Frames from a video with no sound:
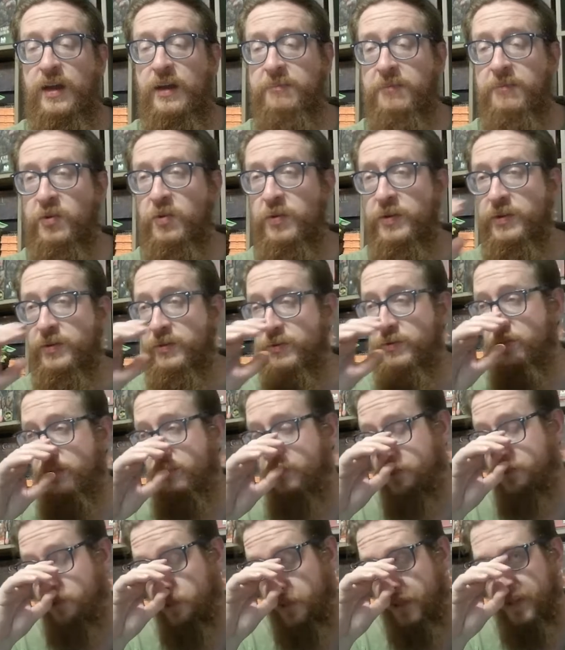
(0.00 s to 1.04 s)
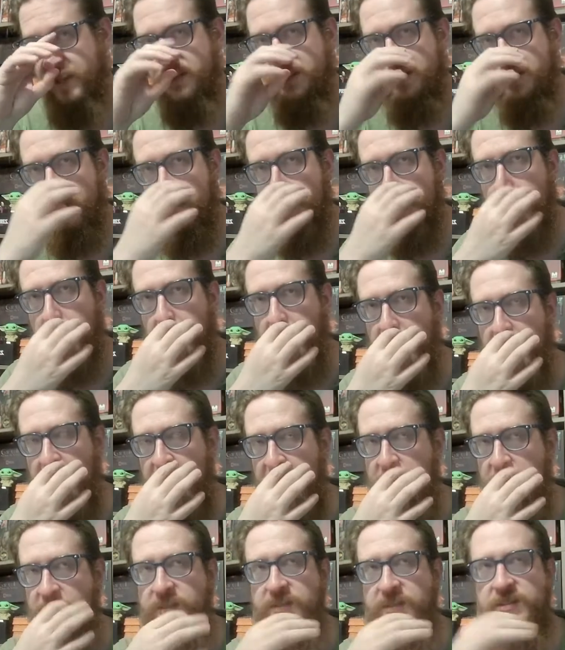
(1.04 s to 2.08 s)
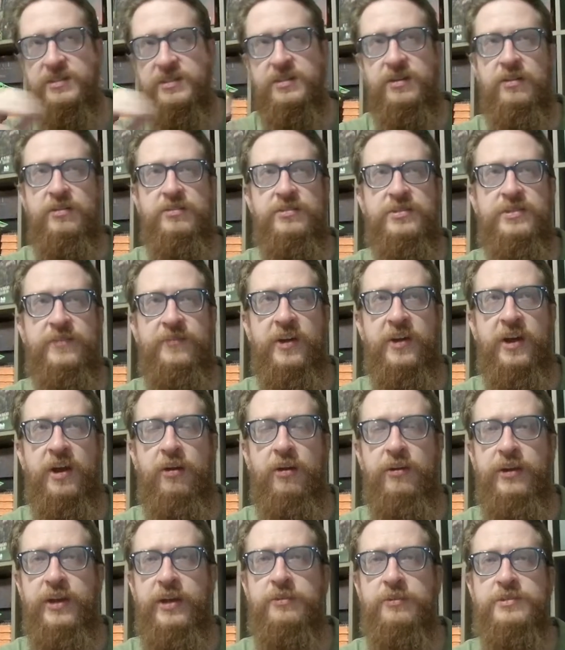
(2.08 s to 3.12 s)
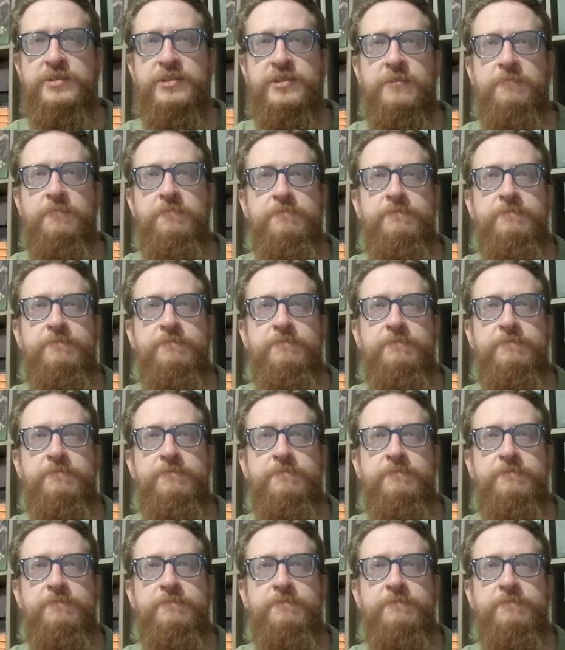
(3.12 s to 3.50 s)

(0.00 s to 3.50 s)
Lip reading: going to try and start playing Stars of Akarios,